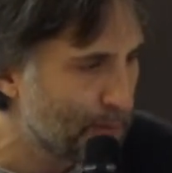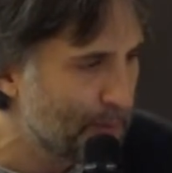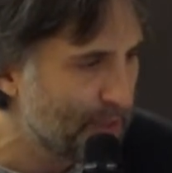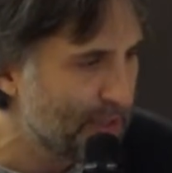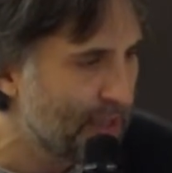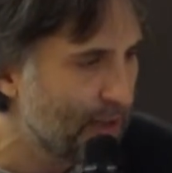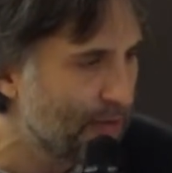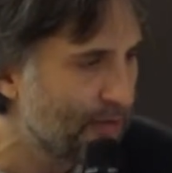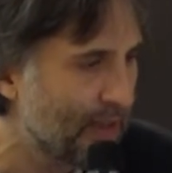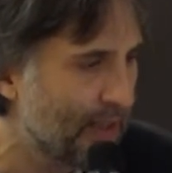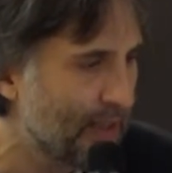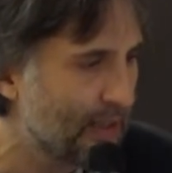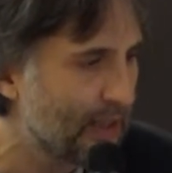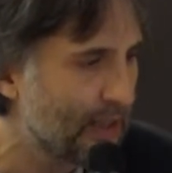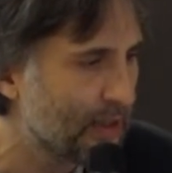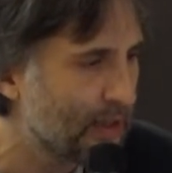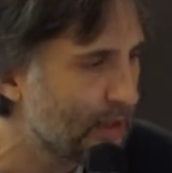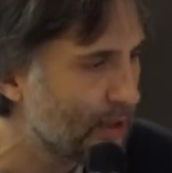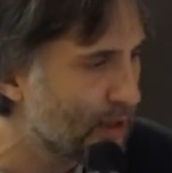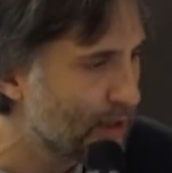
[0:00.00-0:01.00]
been defined as
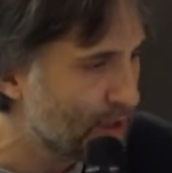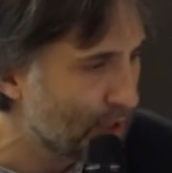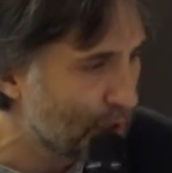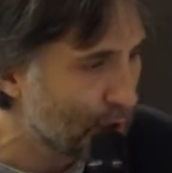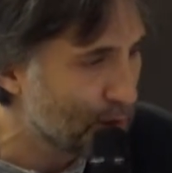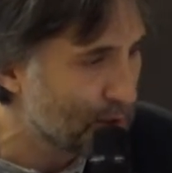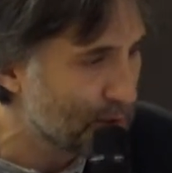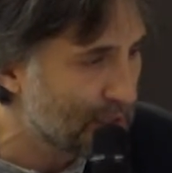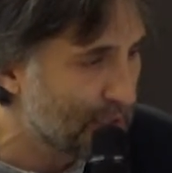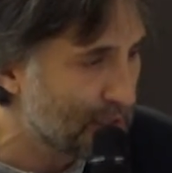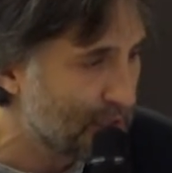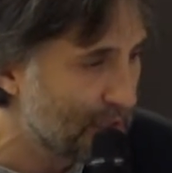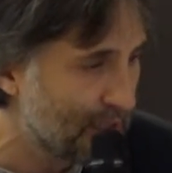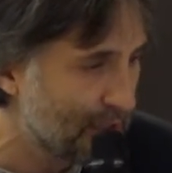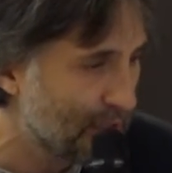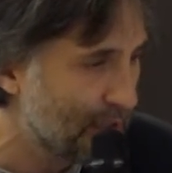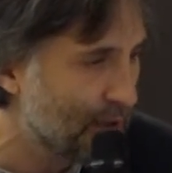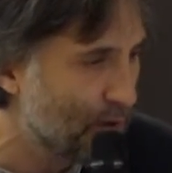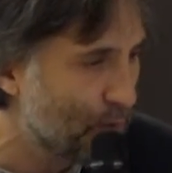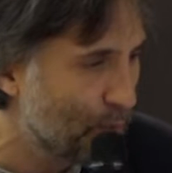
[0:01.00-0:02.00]
the
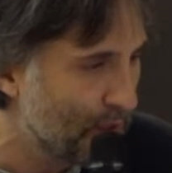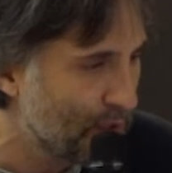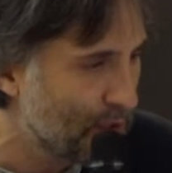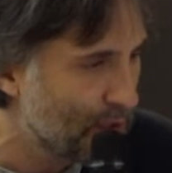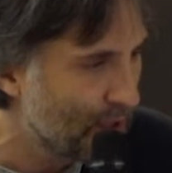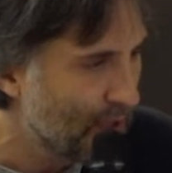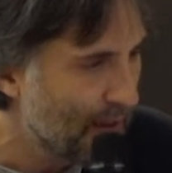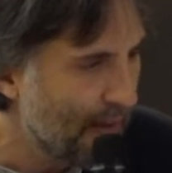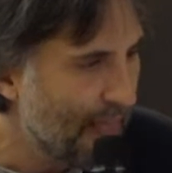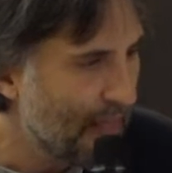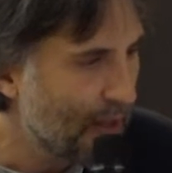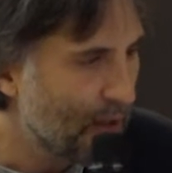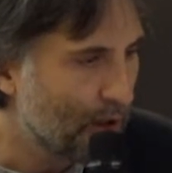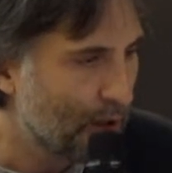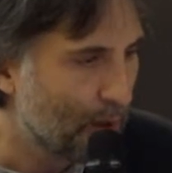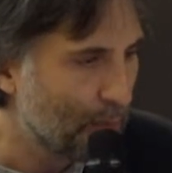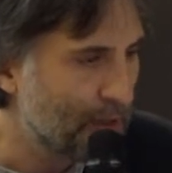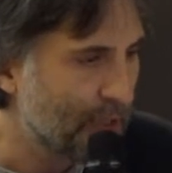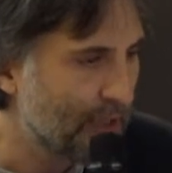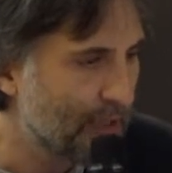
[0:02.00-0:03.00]
circumstances in which
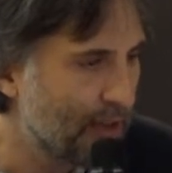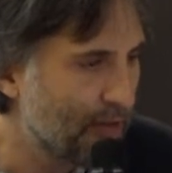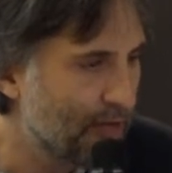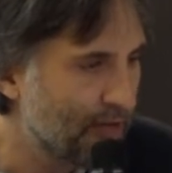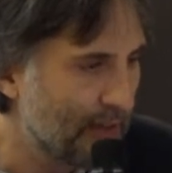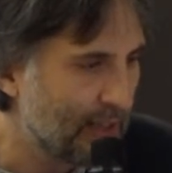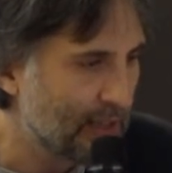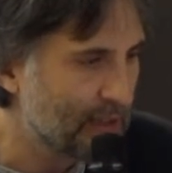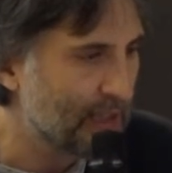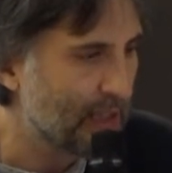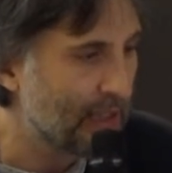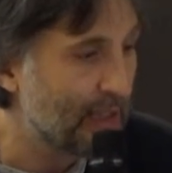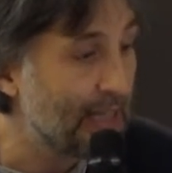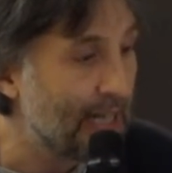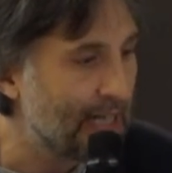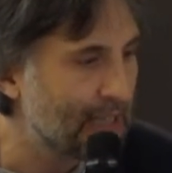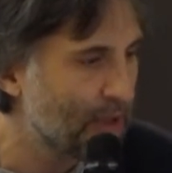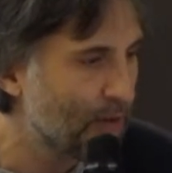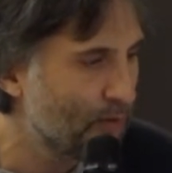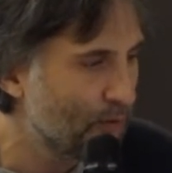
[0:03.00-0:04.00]
objective facts are
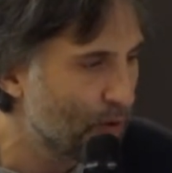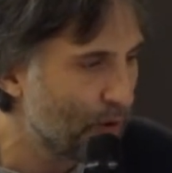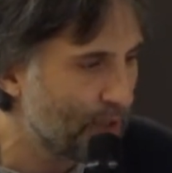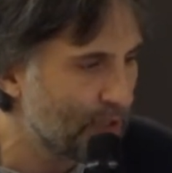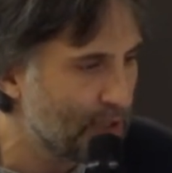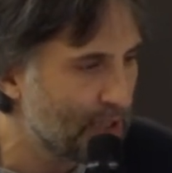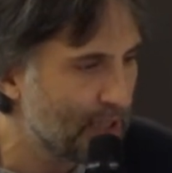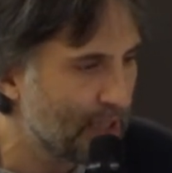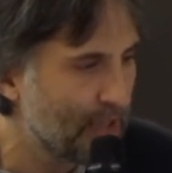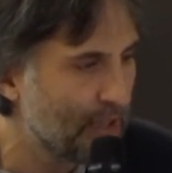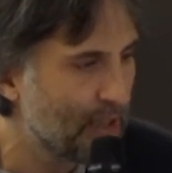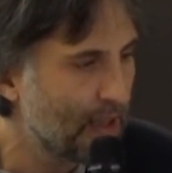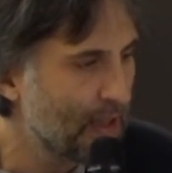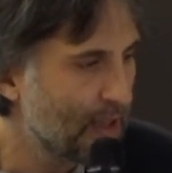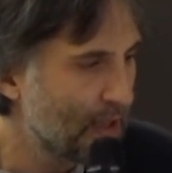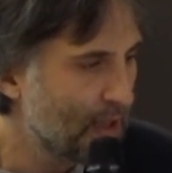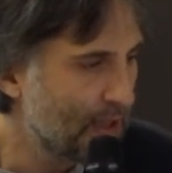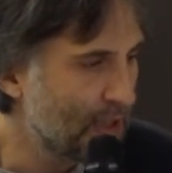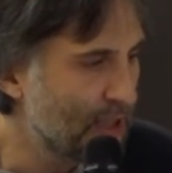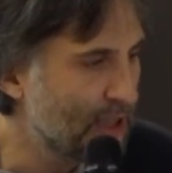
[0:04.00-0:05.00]
less influential
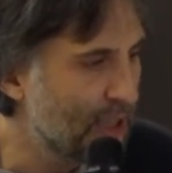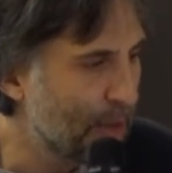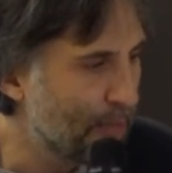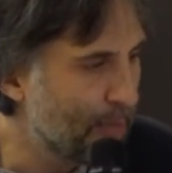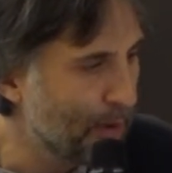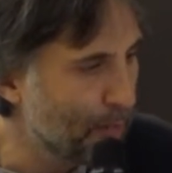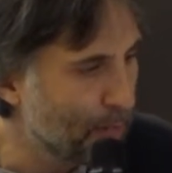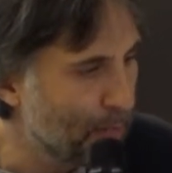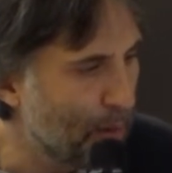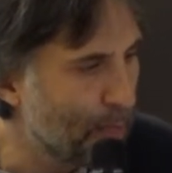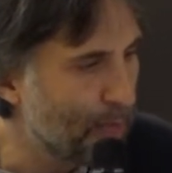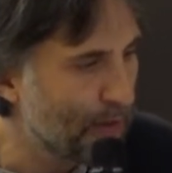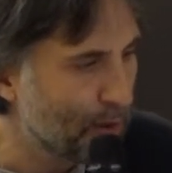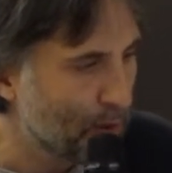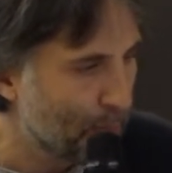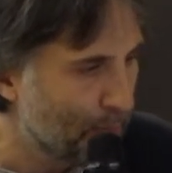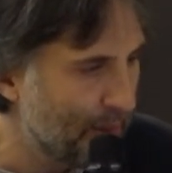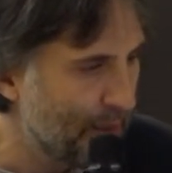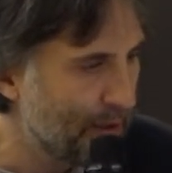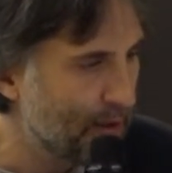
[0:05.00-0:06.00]
in shaping public
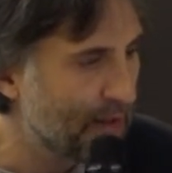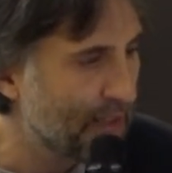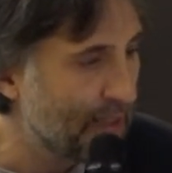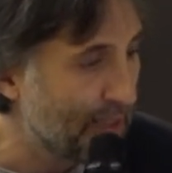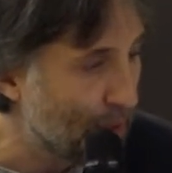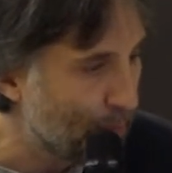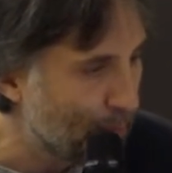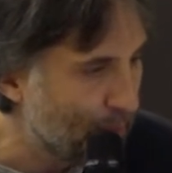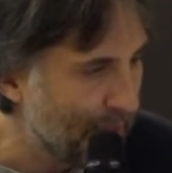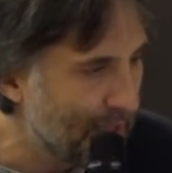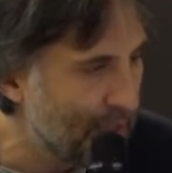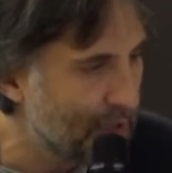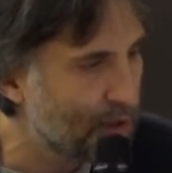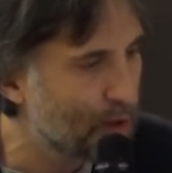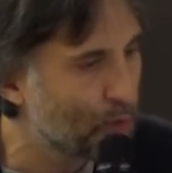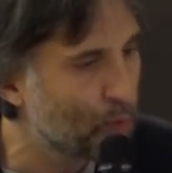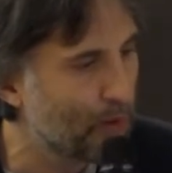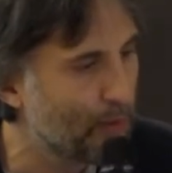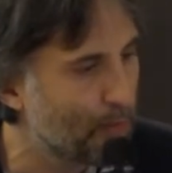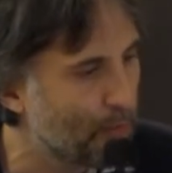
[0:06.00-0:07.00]
opinion than appeals
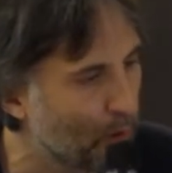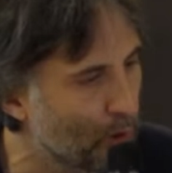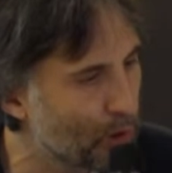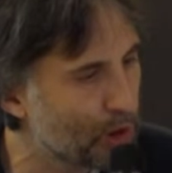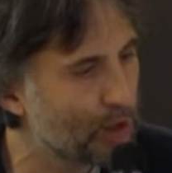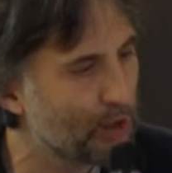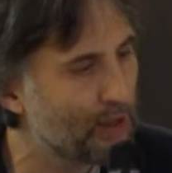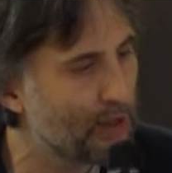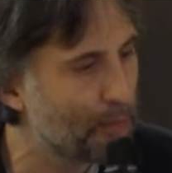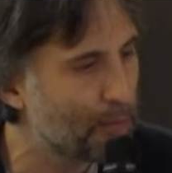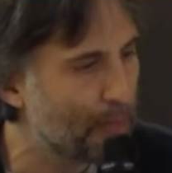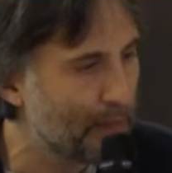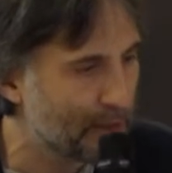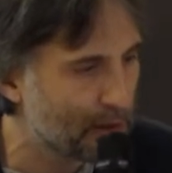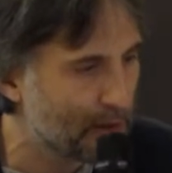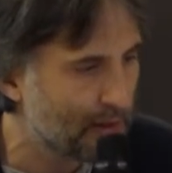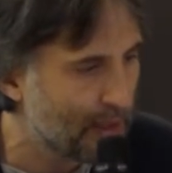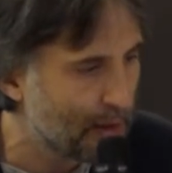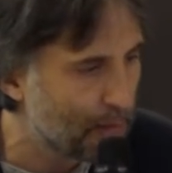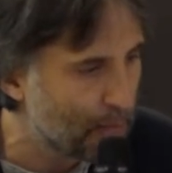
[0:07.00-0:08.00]
to emotion and
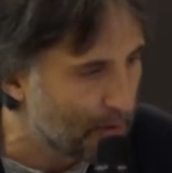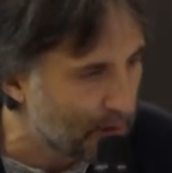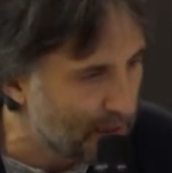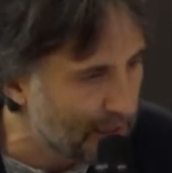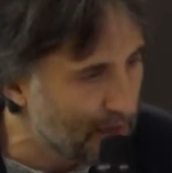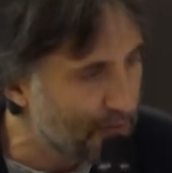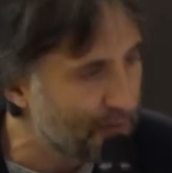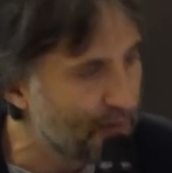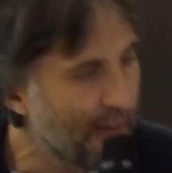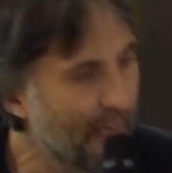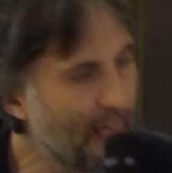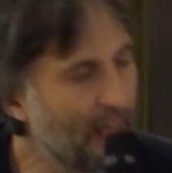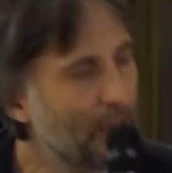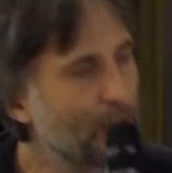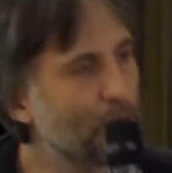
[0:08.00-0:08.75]
personal belief.